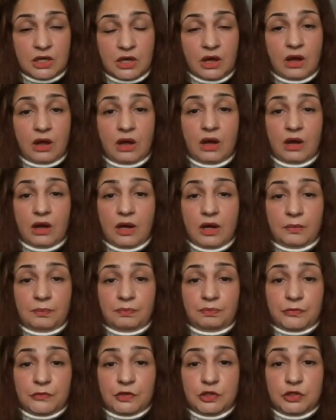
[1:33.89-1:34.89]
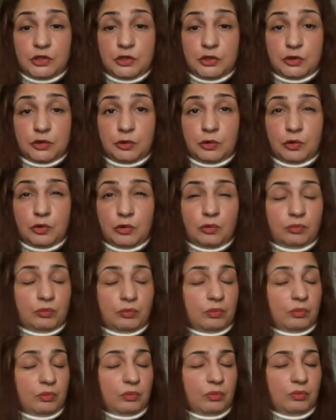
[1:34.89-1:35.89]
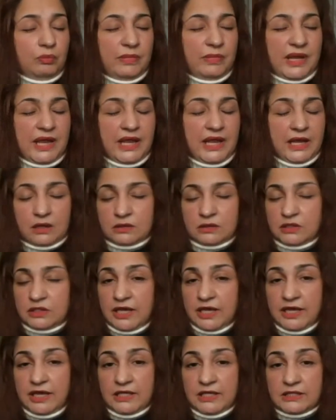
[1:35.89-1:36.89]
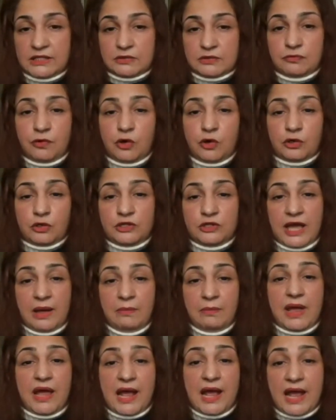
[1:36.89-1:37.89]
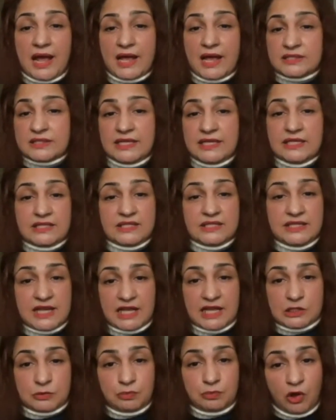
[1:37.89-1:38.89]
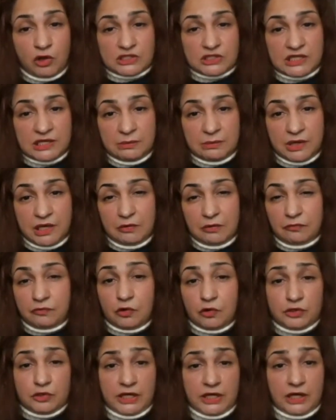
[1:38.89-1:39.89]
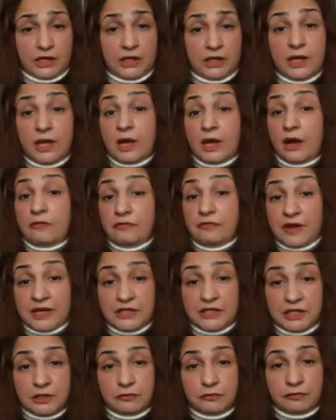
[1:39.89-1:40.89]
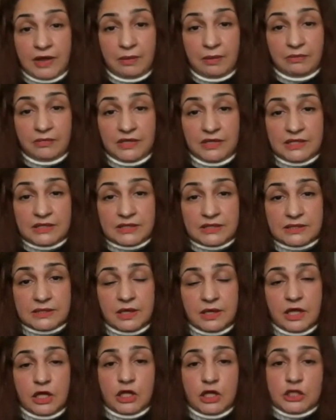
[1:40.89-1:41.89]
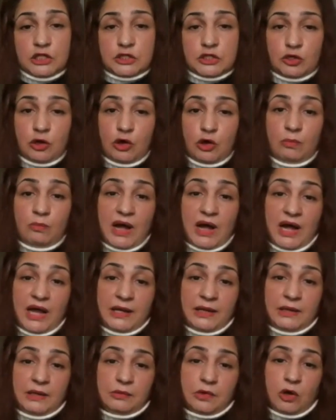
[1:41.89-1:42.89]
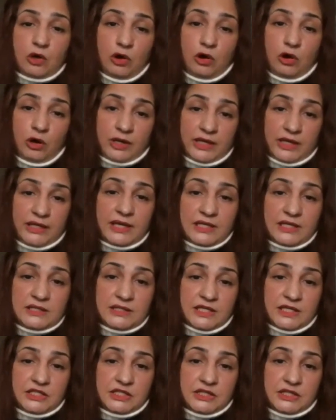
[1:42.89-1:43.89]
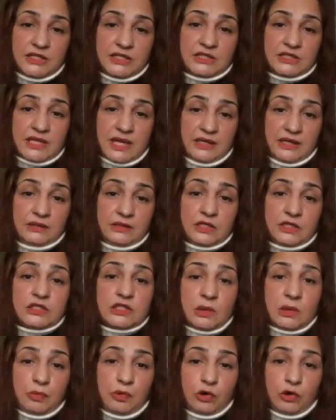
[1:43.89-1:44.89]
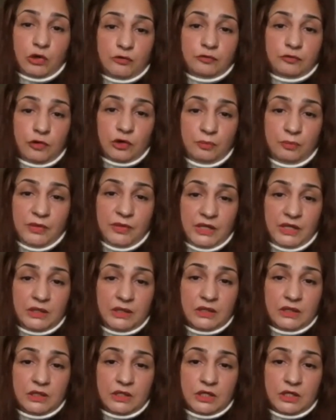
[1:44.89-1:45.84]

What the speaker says: to make things for them as easy as possible for their affected families. So my organization is another support for me